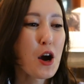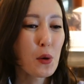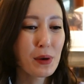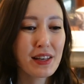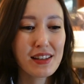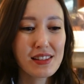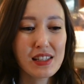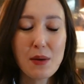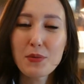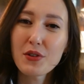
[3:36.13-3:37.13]
we can
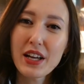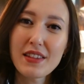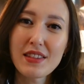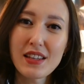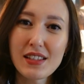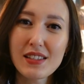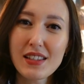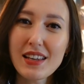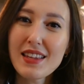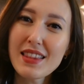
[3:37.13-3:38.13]
separate these
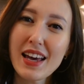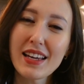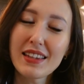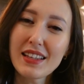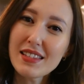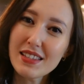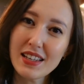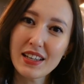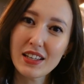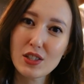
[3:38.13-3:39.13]
innate
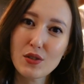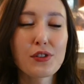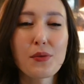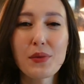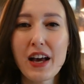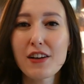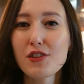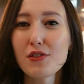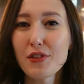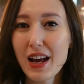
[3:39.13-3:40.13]
instincts from the
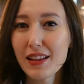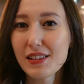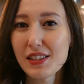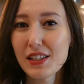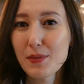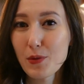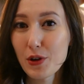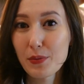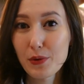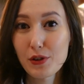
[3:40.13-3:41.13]
actual reality the
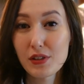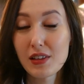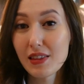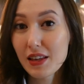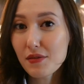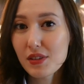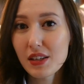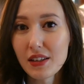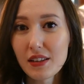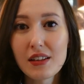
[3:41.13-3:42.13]
modern person lives
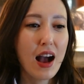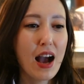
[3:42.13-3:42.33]
in.